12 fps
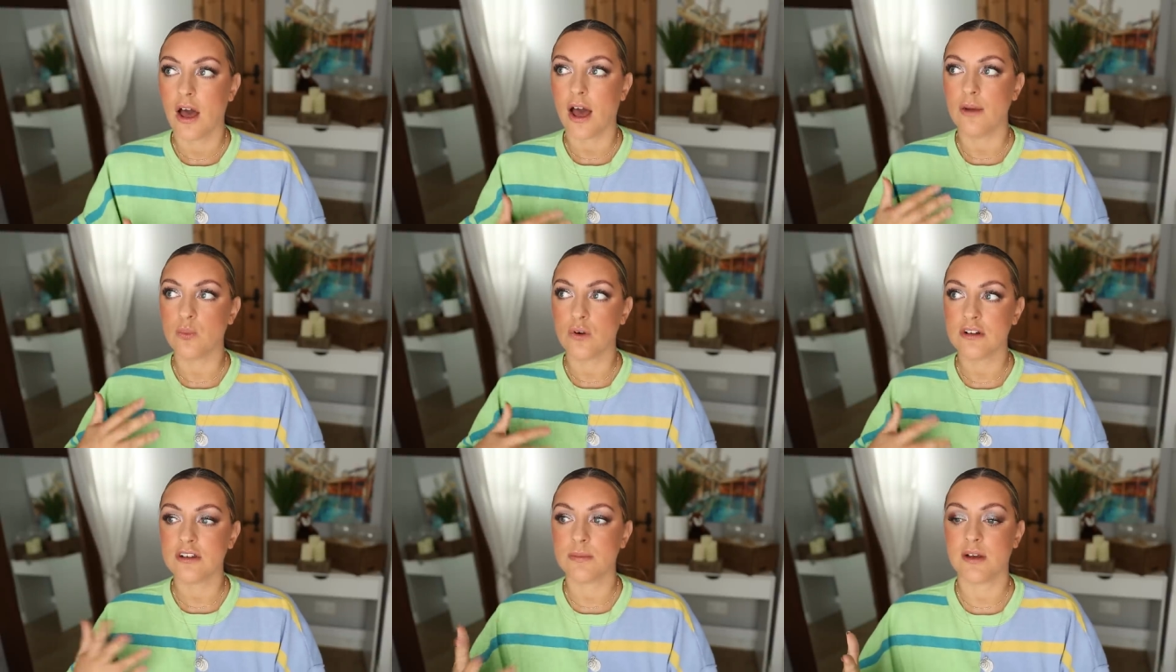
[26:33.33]
I
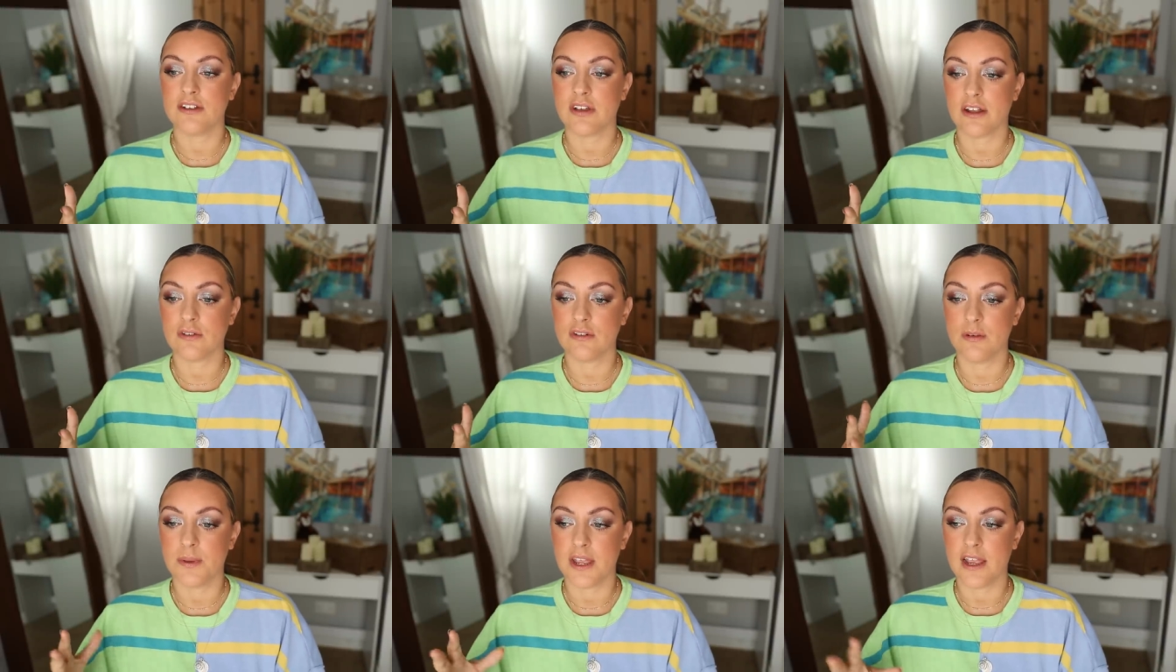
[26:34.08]
wanted my channel
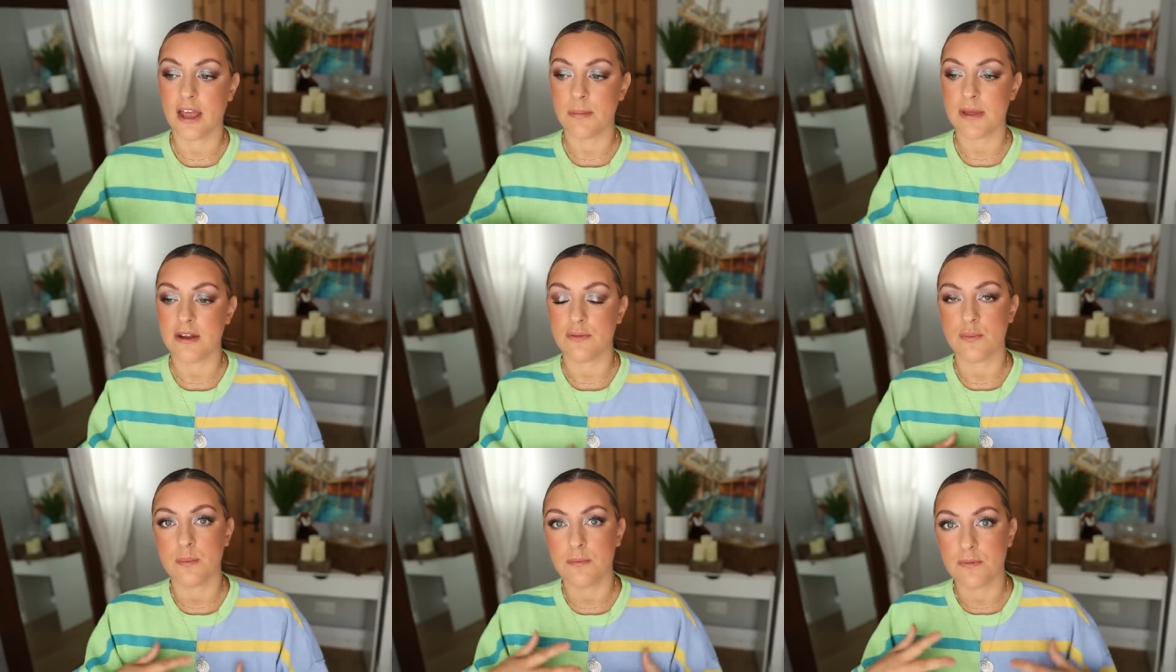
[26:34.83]
to be a bit
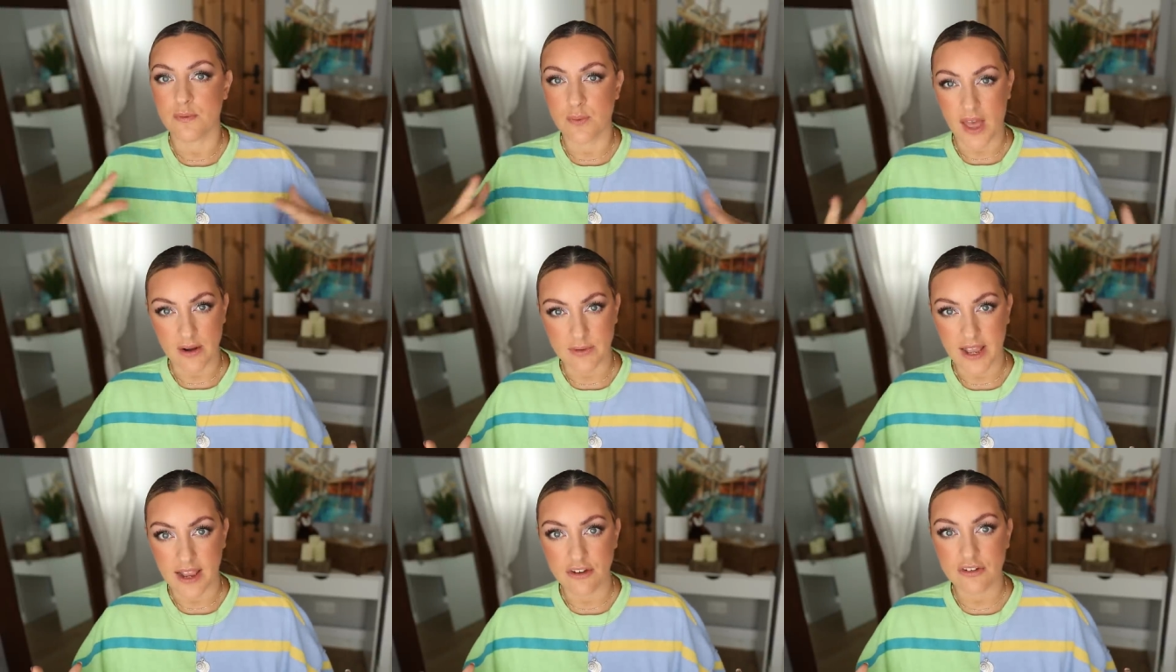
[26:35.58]
of
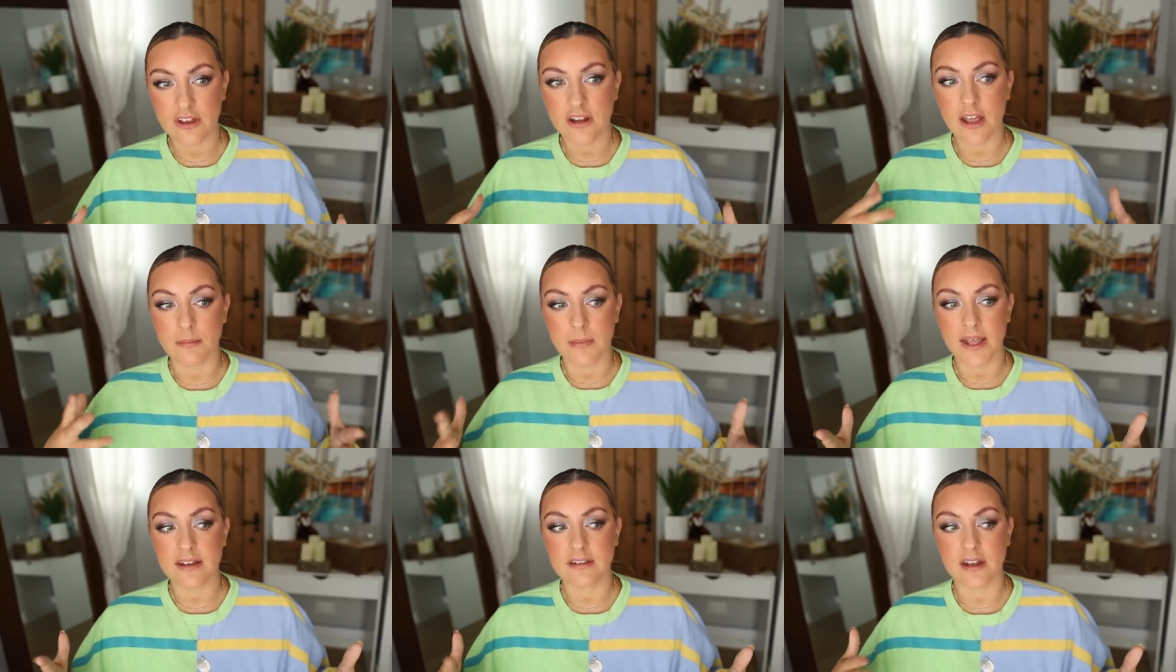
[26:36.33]
variation and
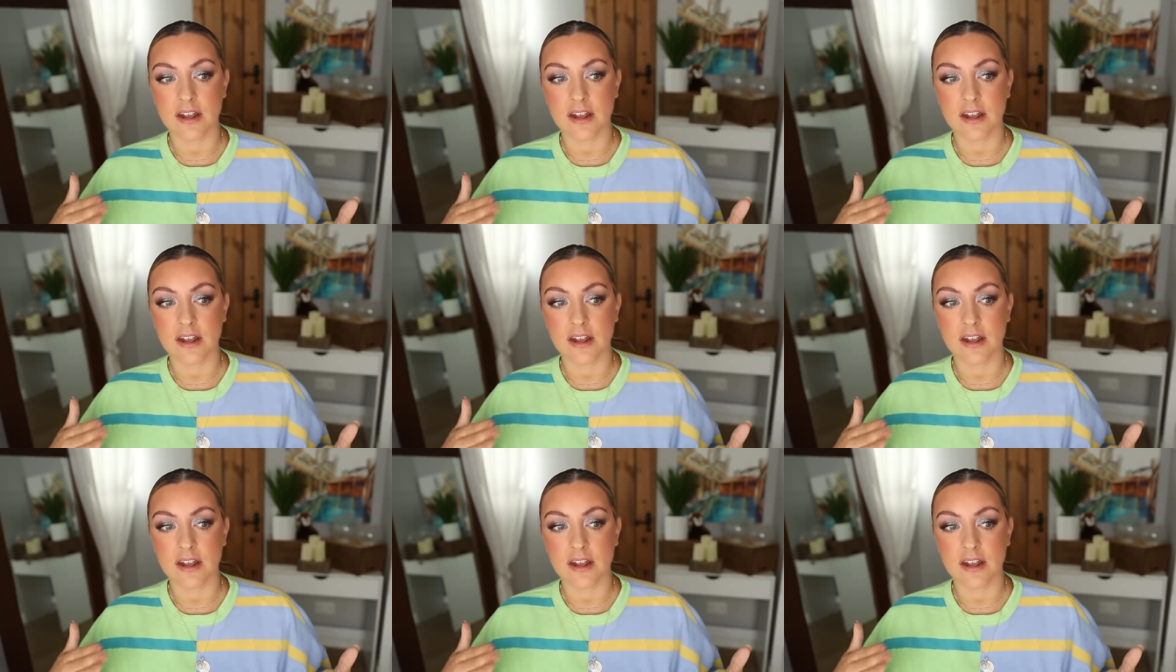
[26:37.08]
mix.